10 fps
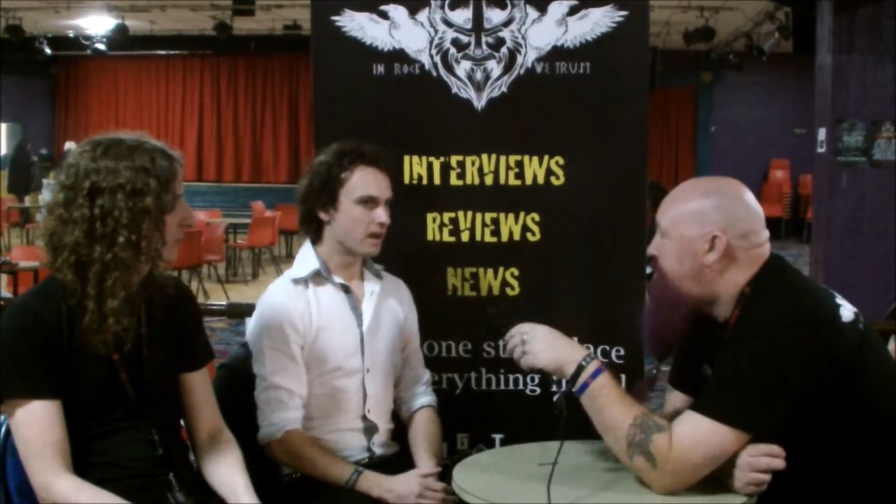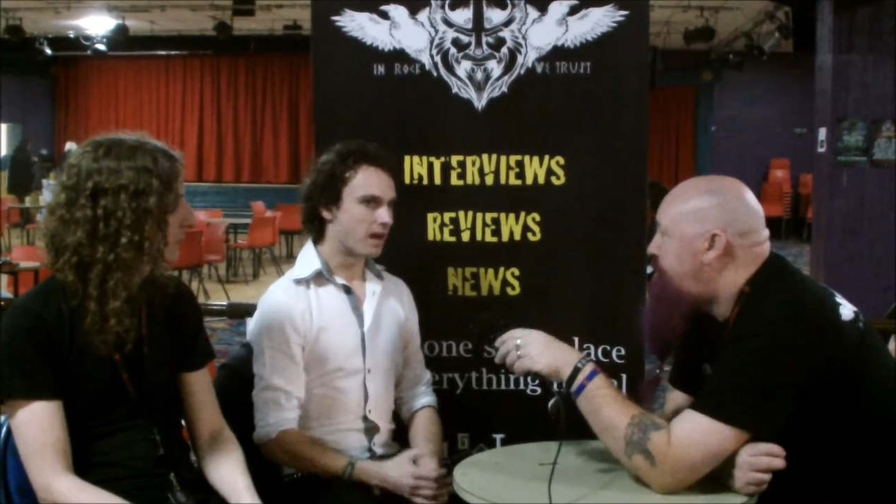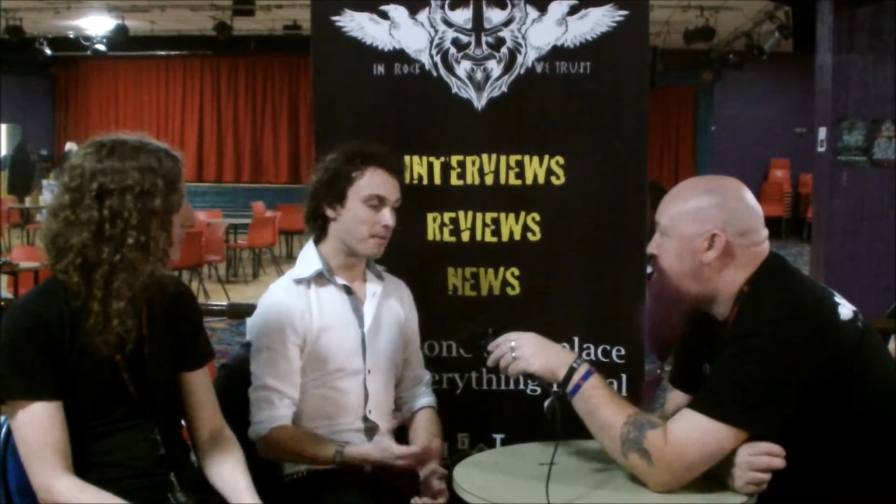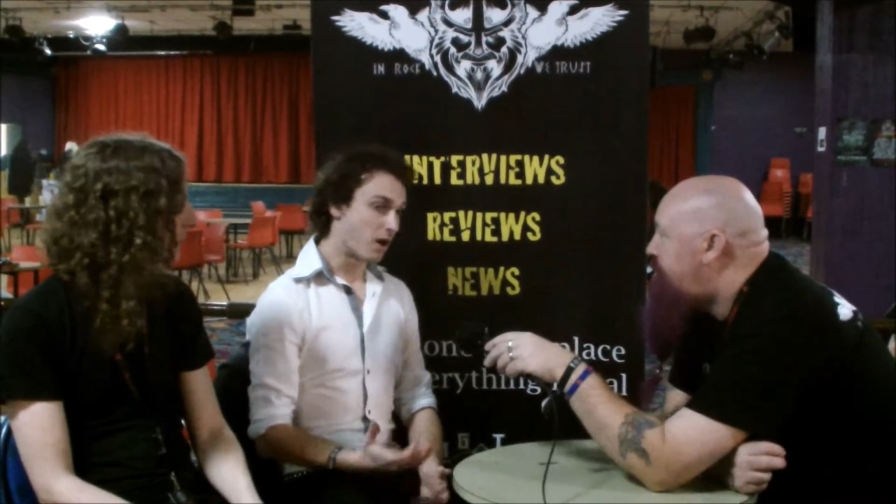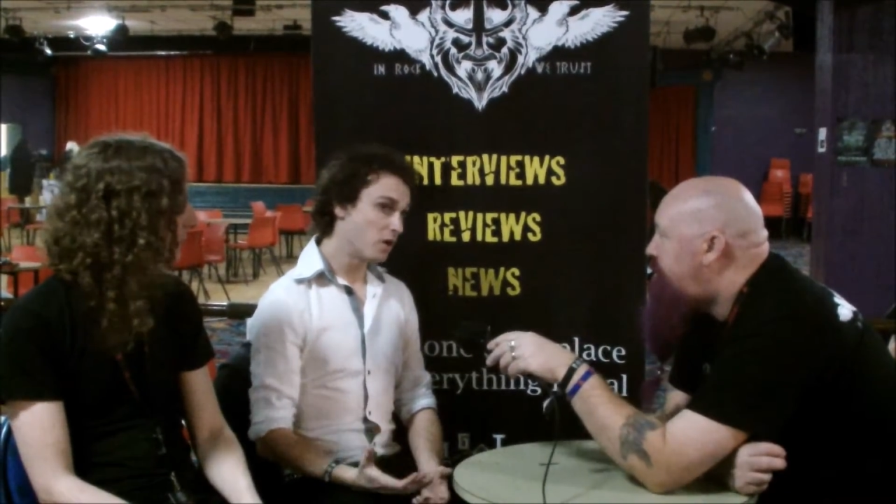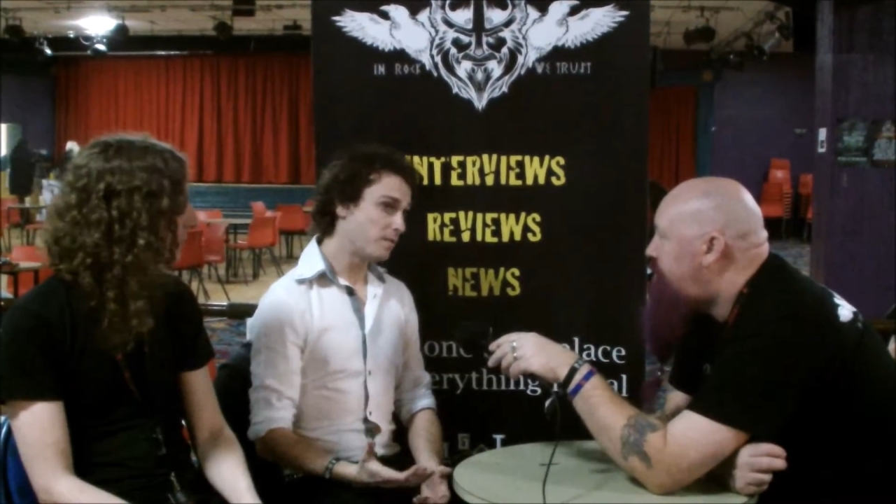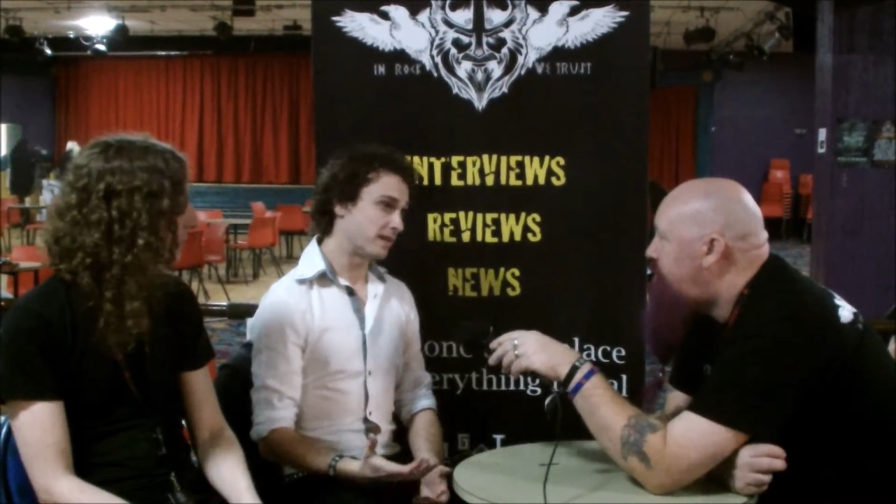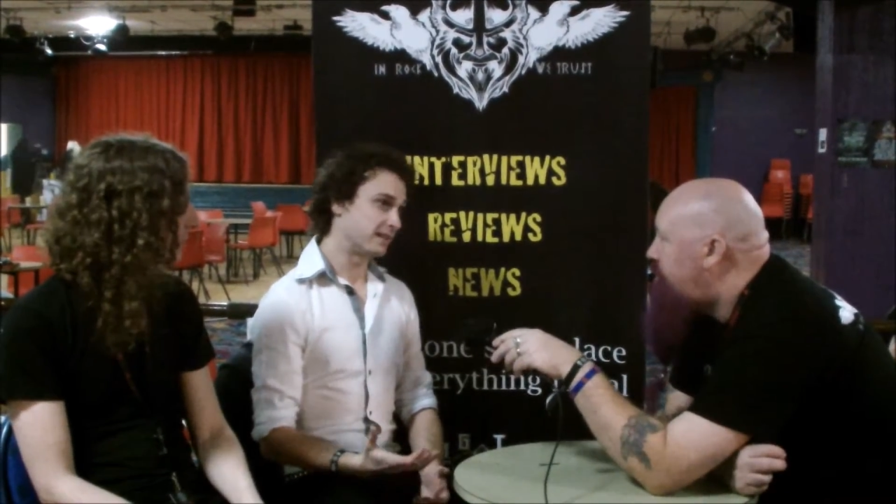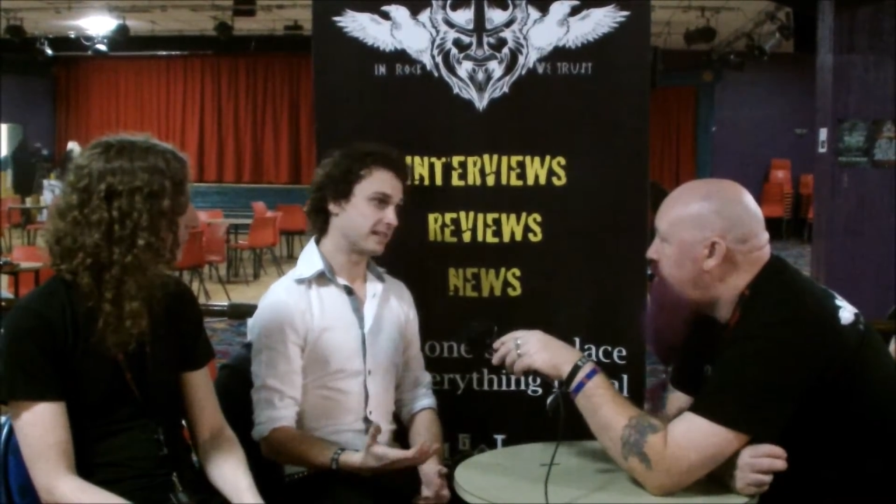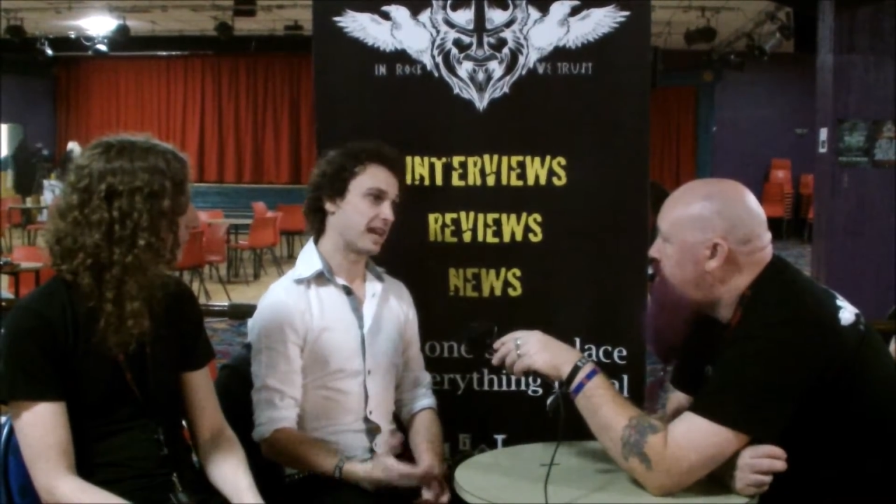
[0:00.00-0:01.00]
I'm
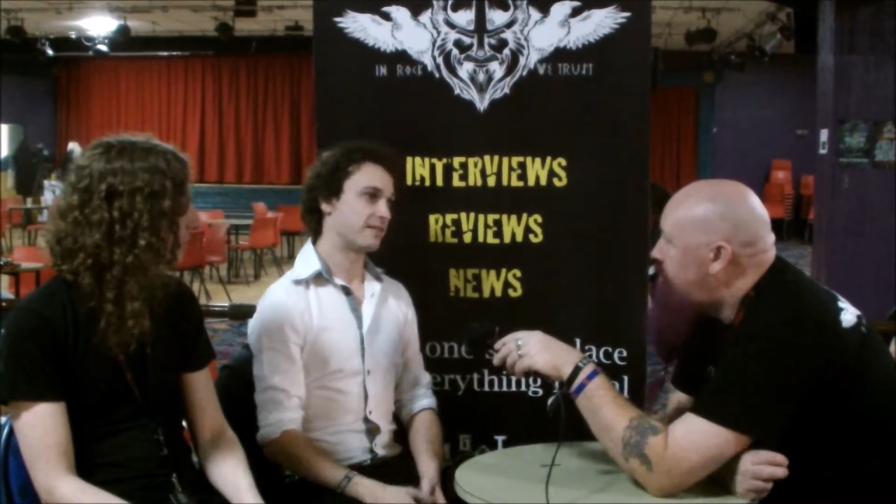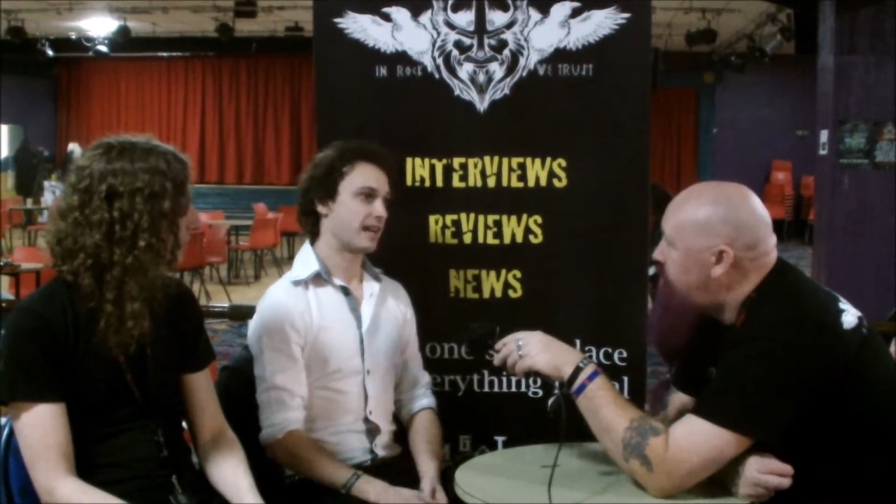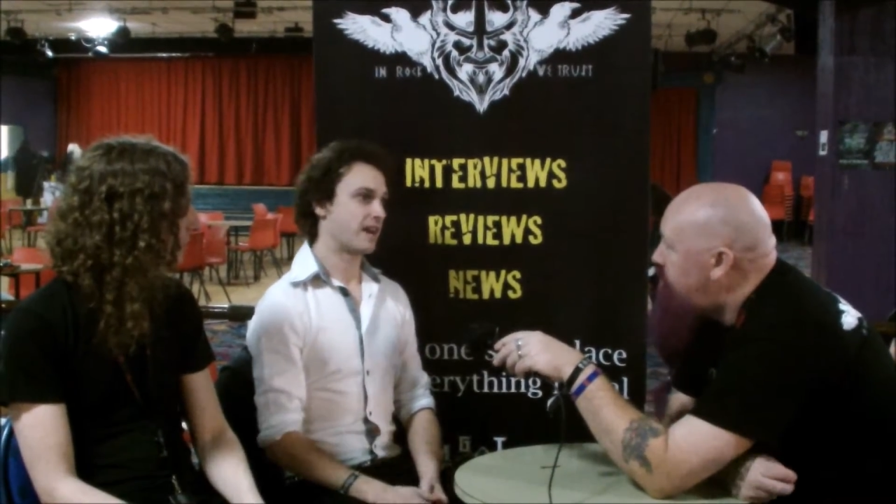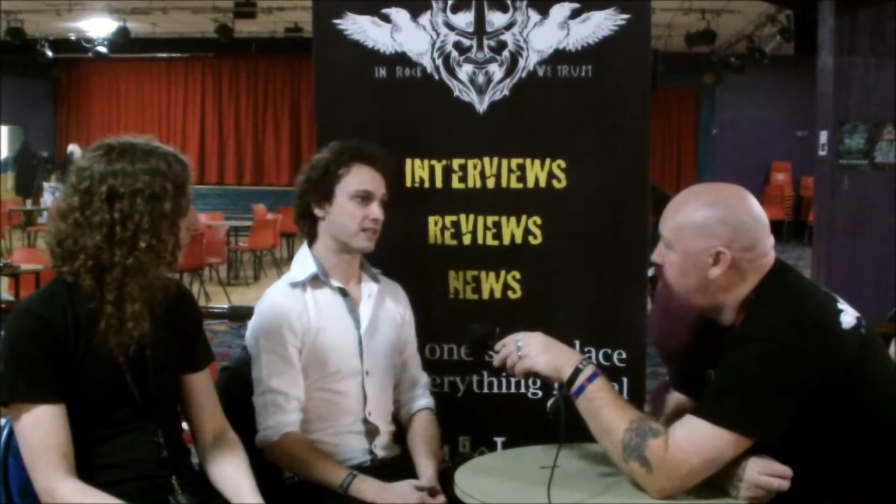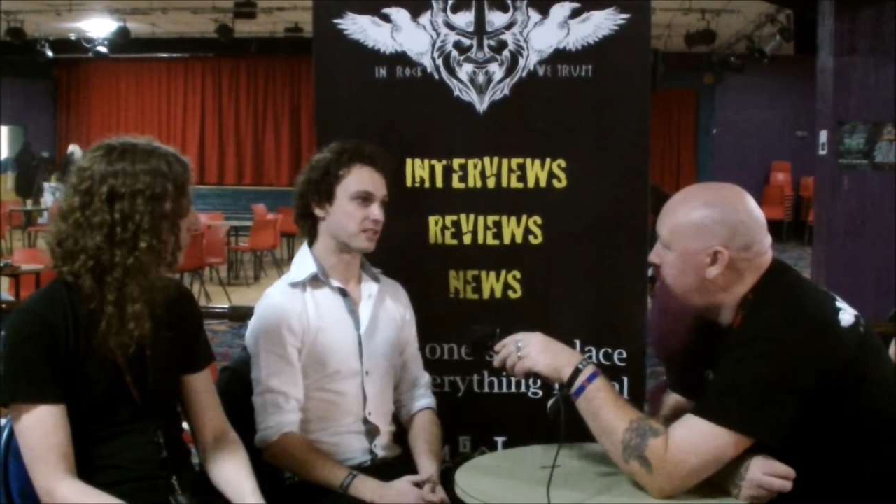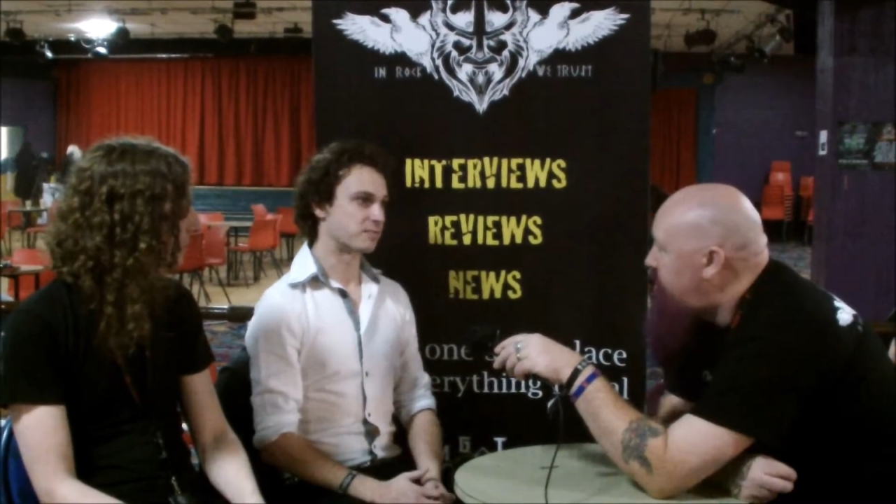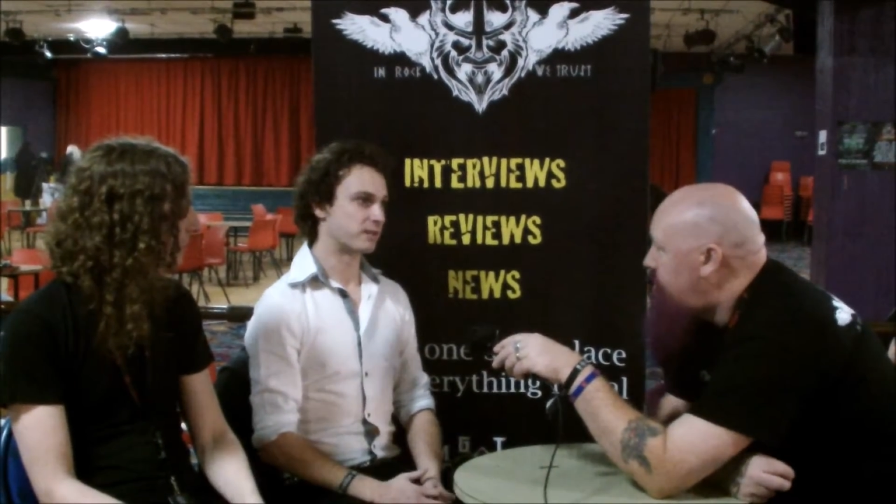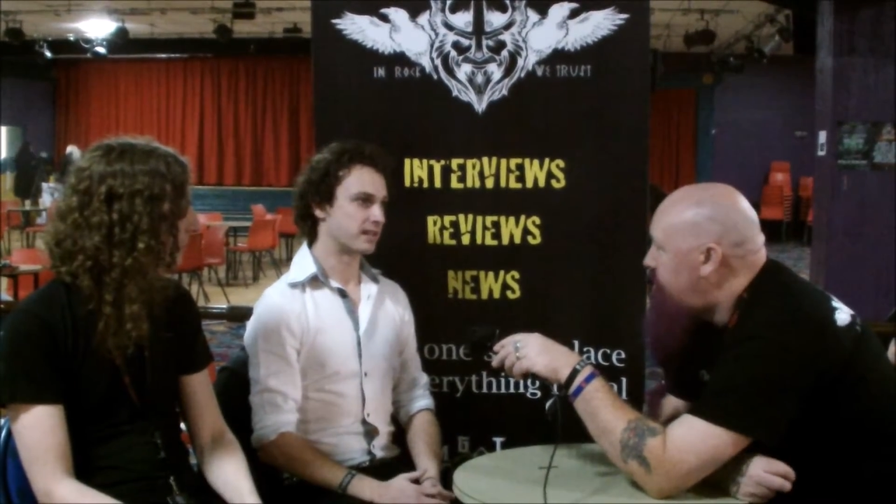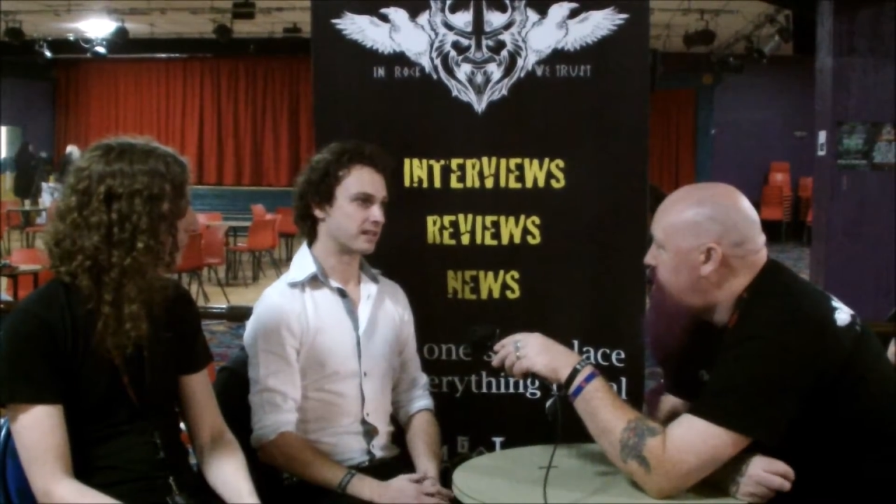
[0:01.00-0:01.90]
hoping to have it out in spring,